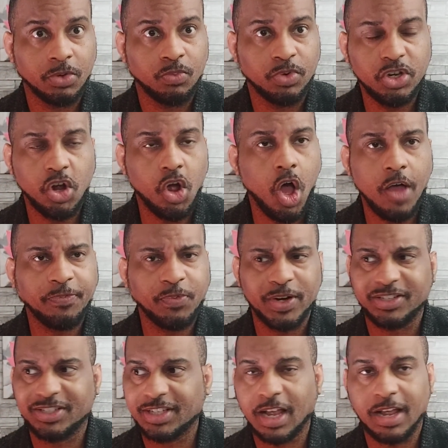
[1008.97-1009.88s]
Where you're
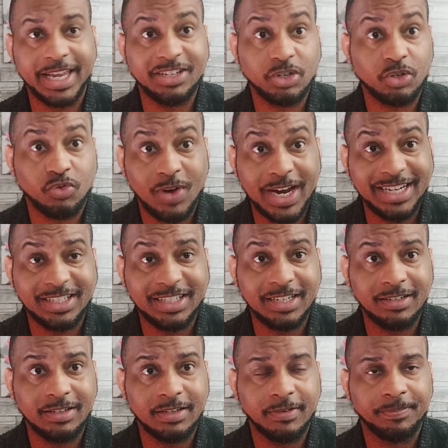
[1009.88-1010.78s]
offering
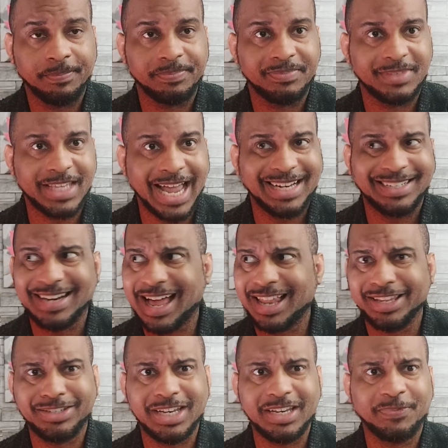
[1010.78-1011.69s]
integration
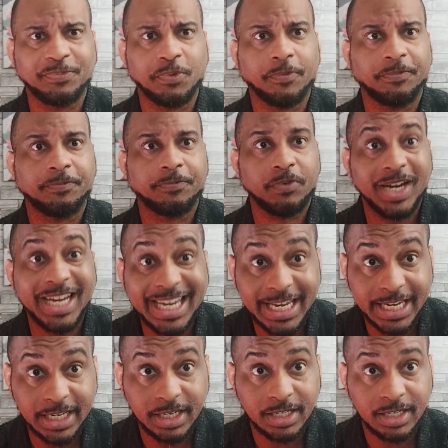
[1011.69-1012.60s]
technologies for free?